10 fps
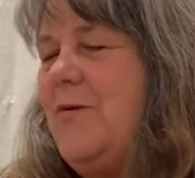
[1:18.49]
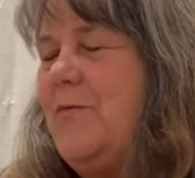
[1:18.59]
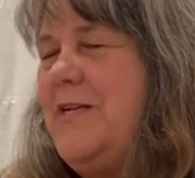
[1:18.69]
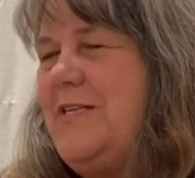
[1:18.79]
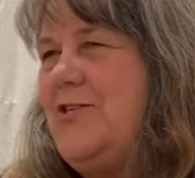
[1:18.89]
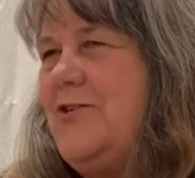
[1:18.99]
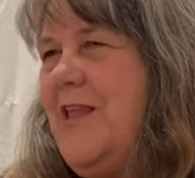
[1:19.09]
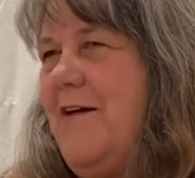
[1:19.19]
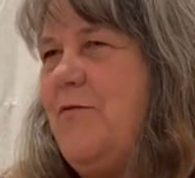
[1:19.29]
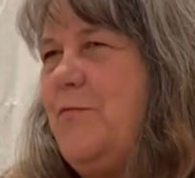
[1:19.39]
When did your
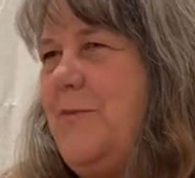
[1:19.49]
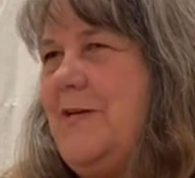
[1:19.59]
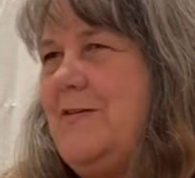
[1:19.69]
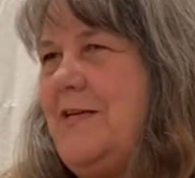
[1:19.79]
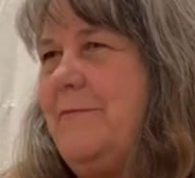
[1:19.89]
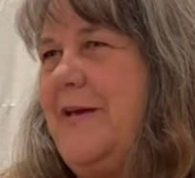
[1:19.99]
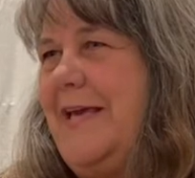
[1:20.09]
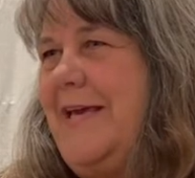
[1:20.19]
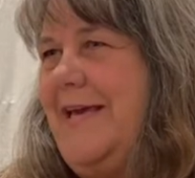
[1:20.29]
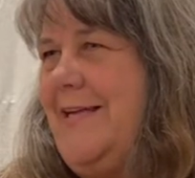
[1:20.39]
love of music
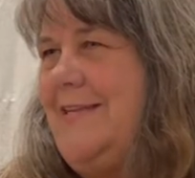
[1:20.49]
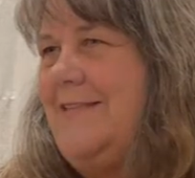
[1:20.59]
begin?